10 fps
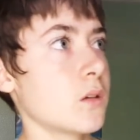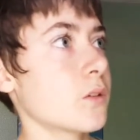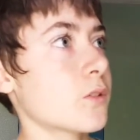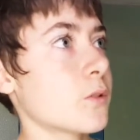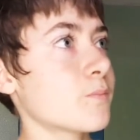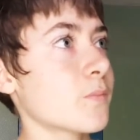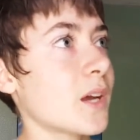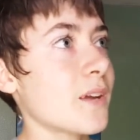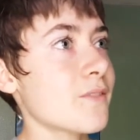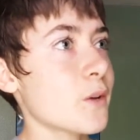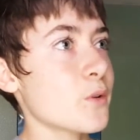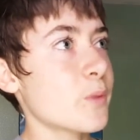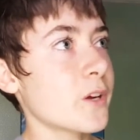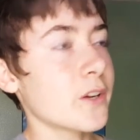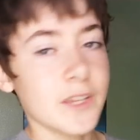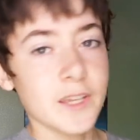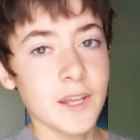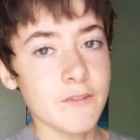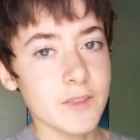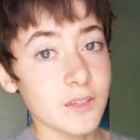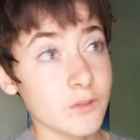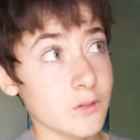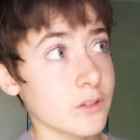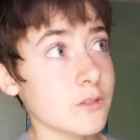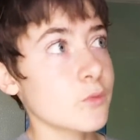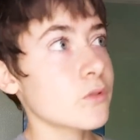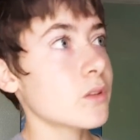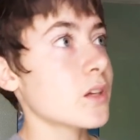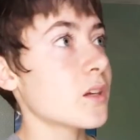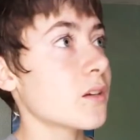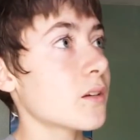So I have that repaired and everything's running smoothly.